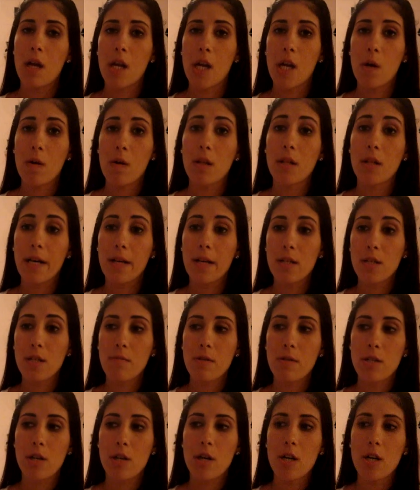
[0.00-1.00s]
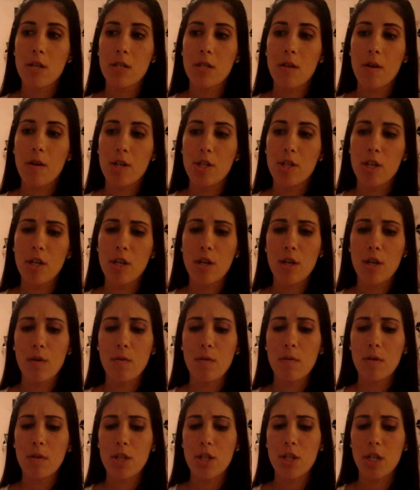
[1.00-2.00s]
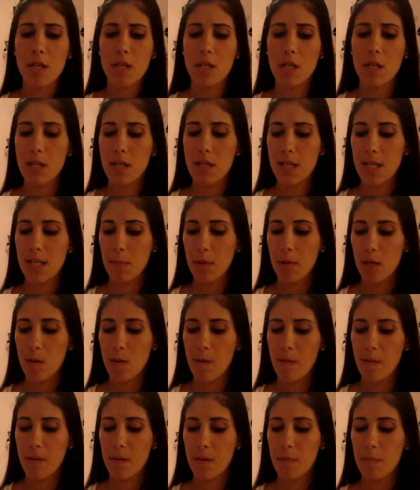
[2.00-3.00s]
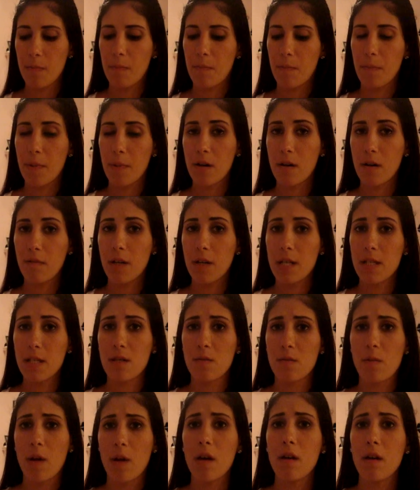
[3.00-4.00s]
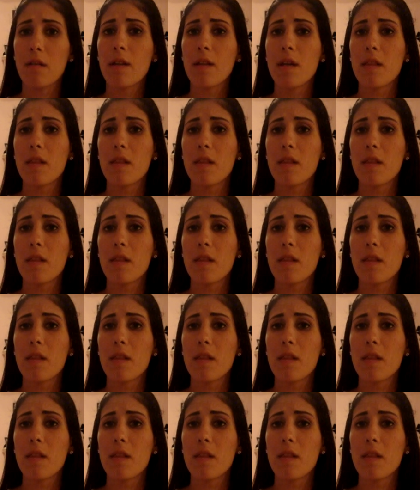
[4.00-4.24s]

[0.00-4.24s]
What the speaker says: And I know Alexa wears hers a lot too, and she has like a similar one with butterflies as well.